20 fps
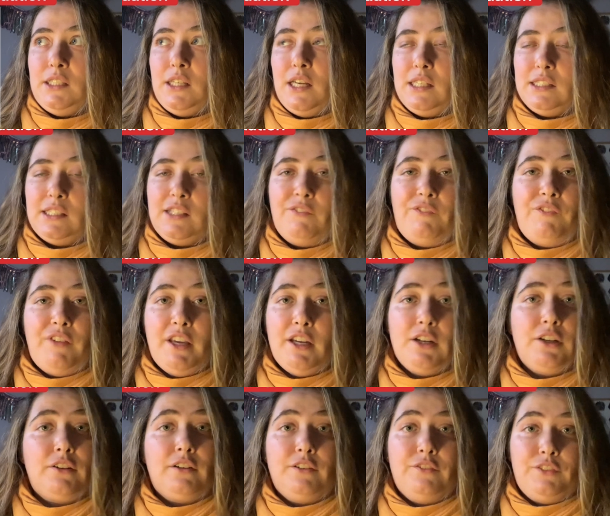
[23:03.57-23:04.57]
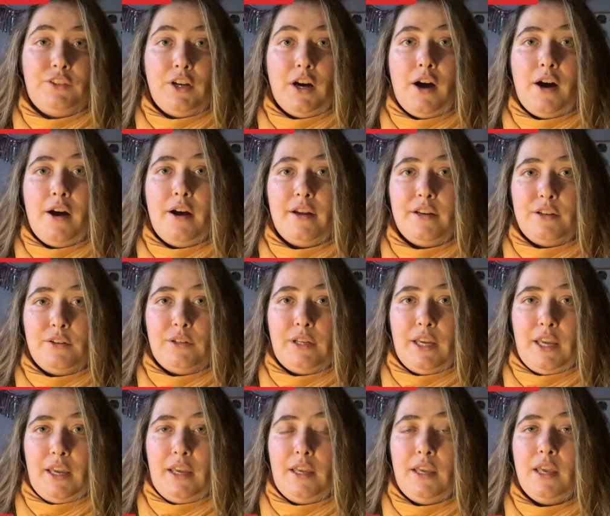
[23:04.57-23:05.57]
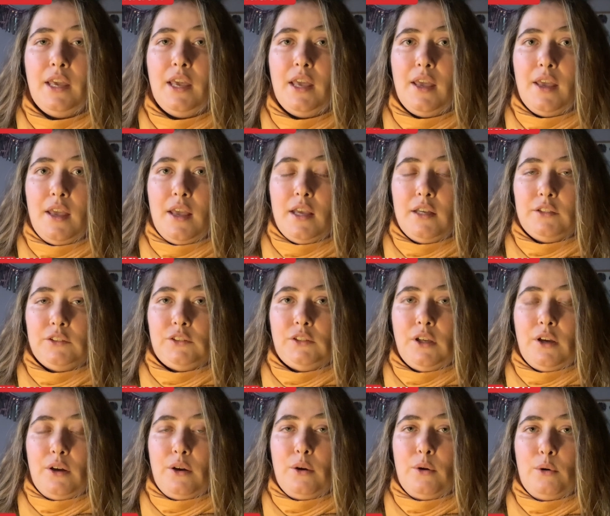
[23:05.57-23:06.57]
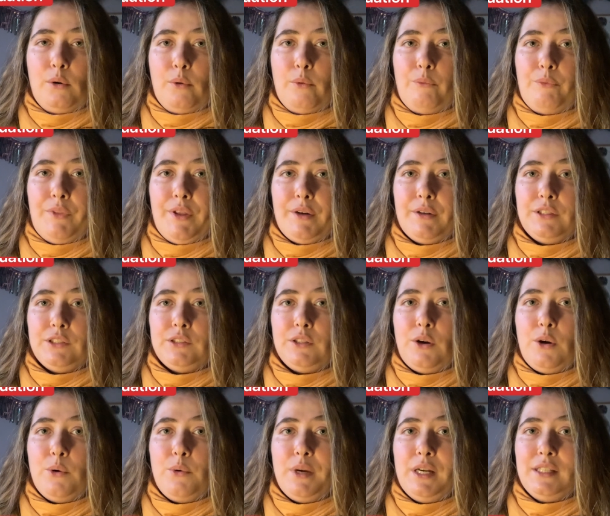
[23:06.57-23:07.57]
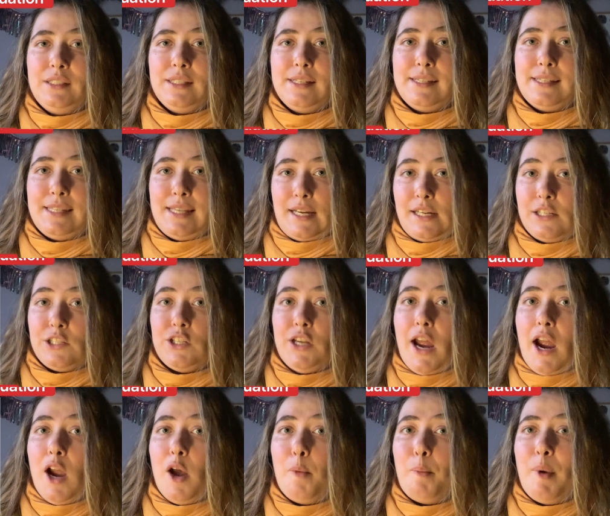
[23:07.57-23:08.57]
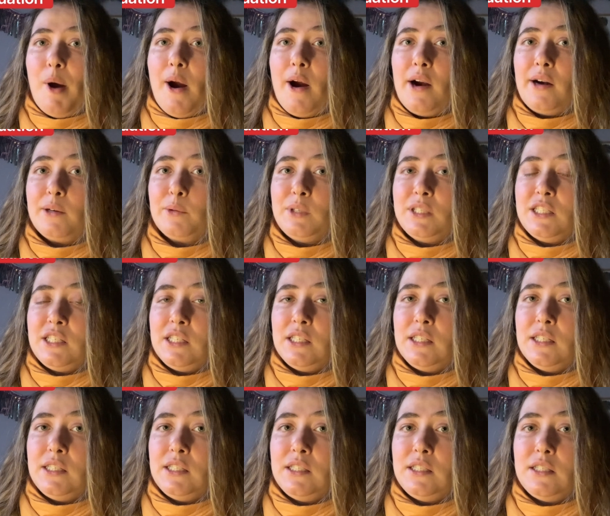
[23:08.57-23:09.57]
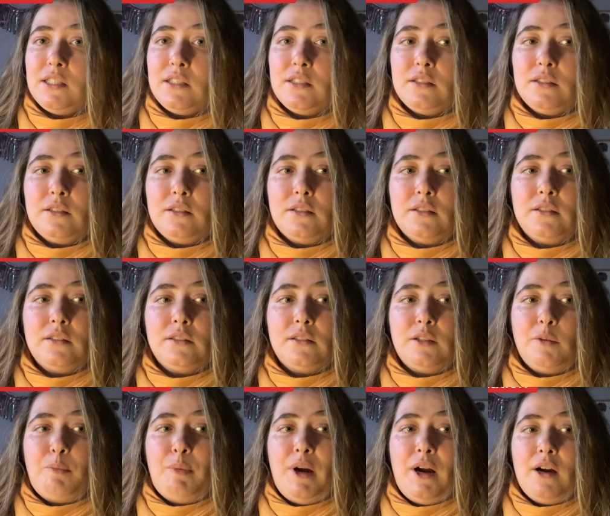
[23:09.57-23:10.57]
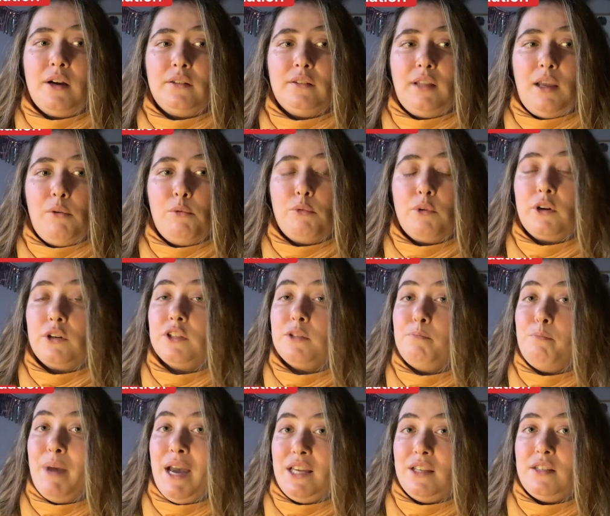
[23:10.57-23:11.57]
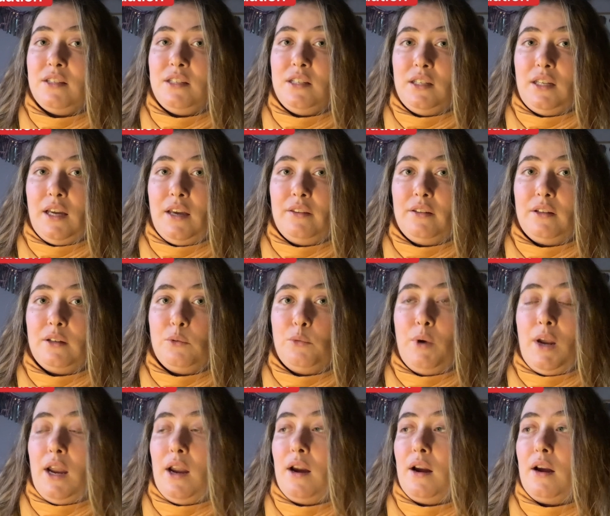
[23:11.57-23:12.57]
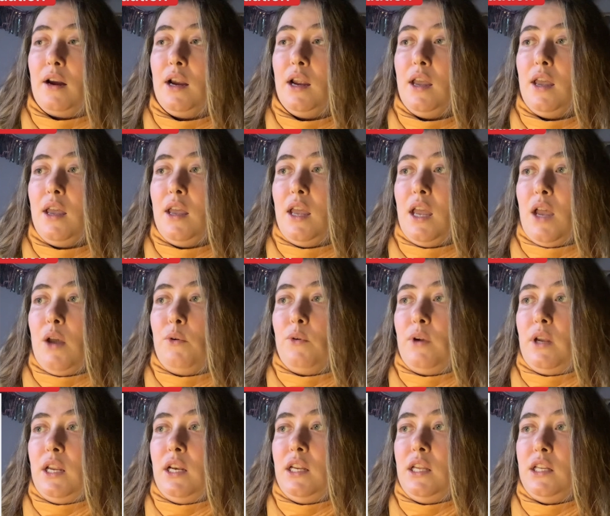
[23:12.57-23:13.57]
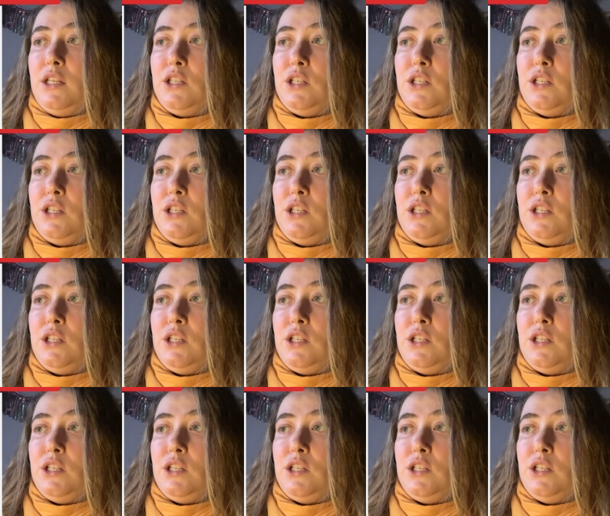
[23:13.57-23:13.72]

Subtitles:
as the finger of God, okay? So there is always a sextile part, which is the part that works best together, where we need